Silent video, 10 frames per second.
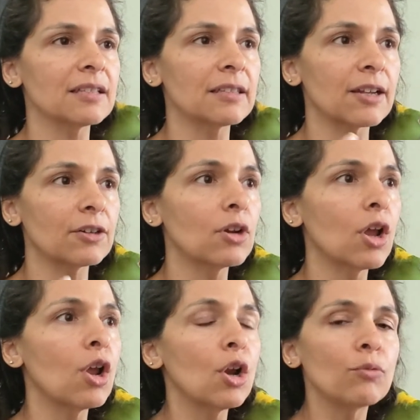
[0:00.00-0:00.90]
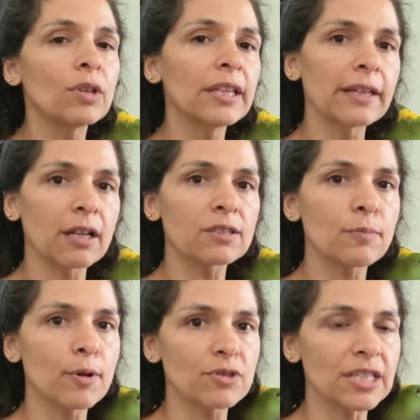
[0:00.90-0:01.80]
that they're really not
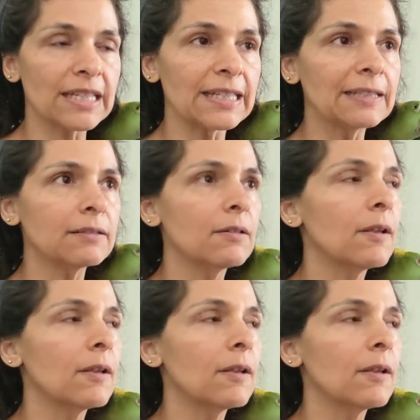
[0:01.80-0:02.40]
supposed to eat.